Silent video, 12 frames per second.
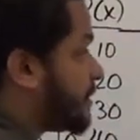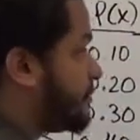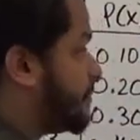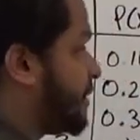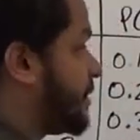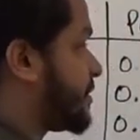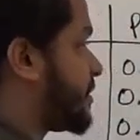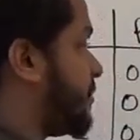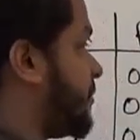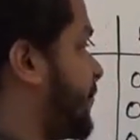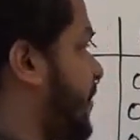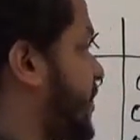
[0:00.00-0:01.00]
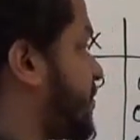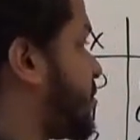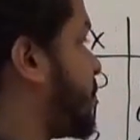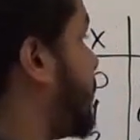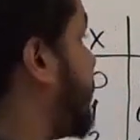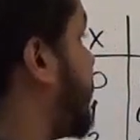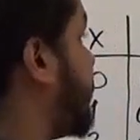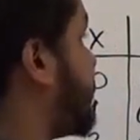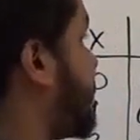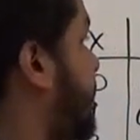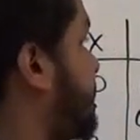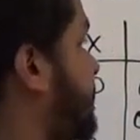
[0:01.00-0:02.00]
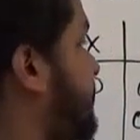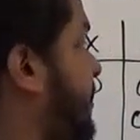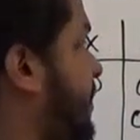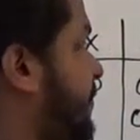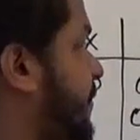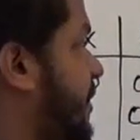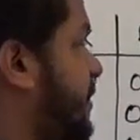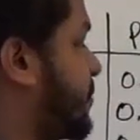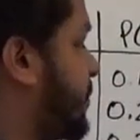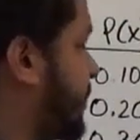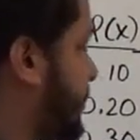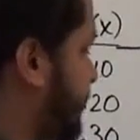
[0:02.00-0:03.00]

going to be the sum of x squared times p of x, which is